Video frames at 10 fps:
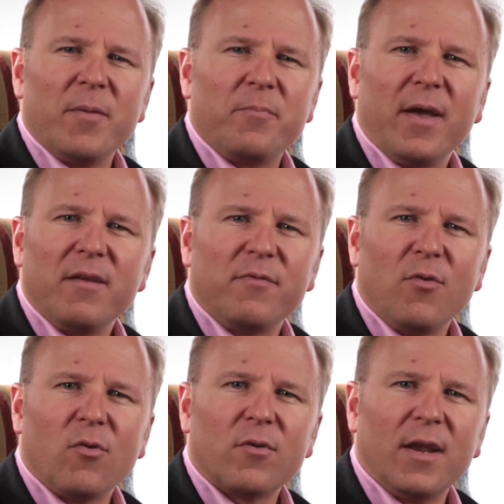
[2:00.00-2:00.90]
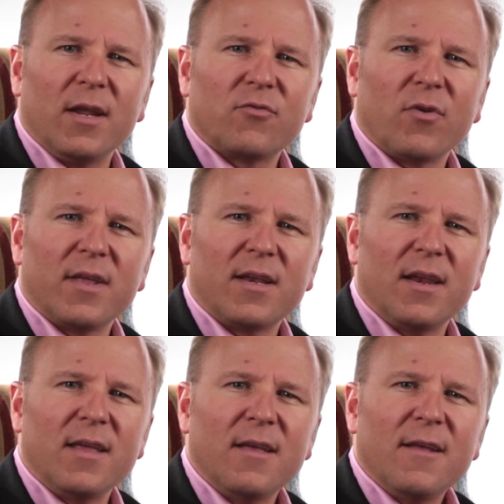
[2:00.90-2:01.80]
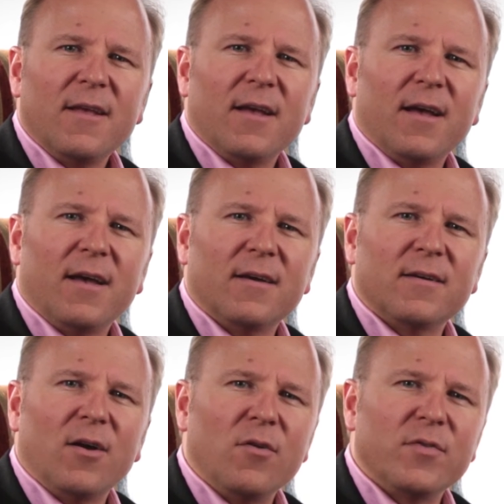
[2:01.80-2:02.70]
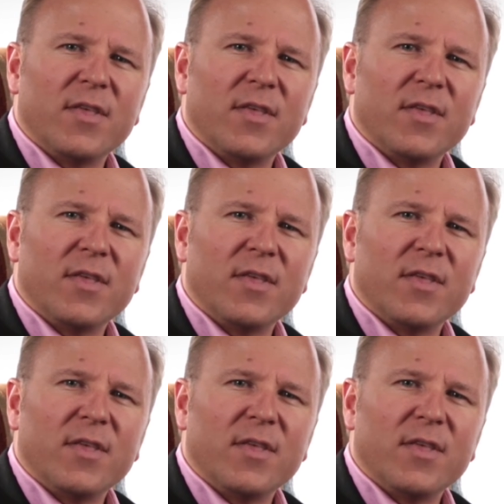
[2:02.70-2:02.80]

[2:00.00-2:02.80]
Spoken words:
paid for electronically over